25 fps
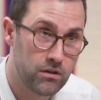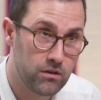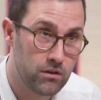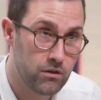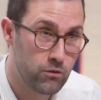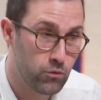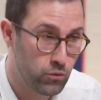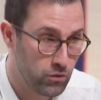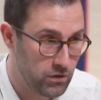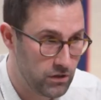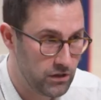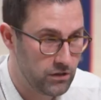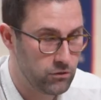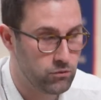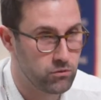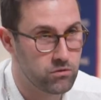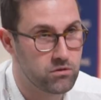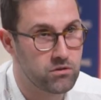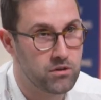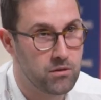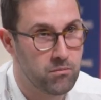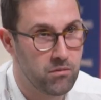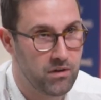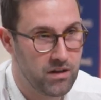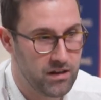and you need to
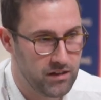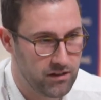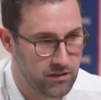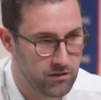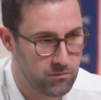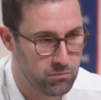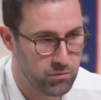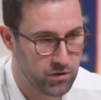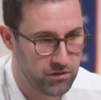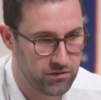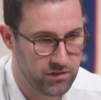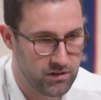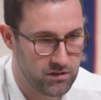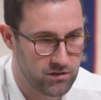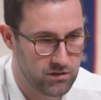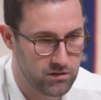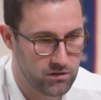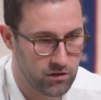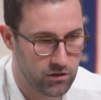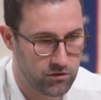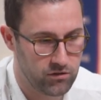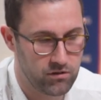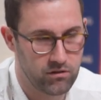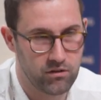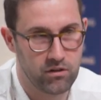stimulate it, but it's
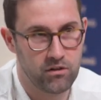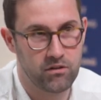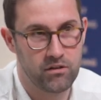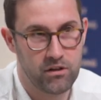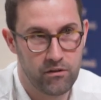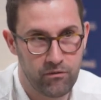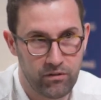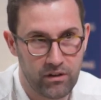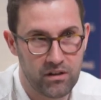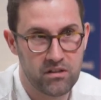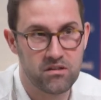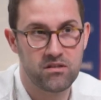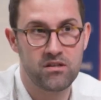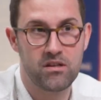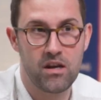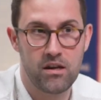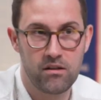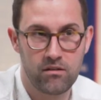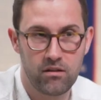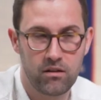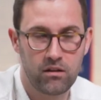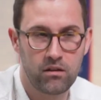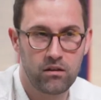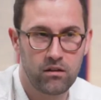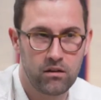not the
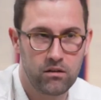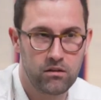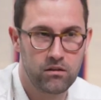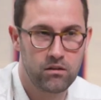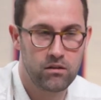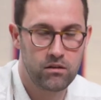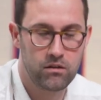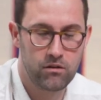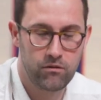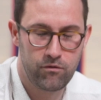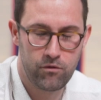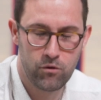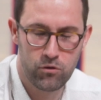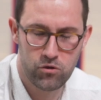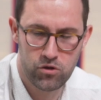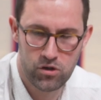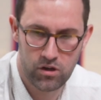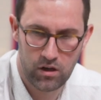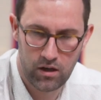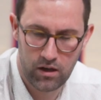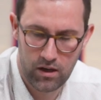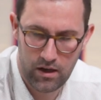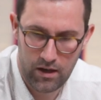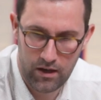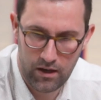differentiator in the future.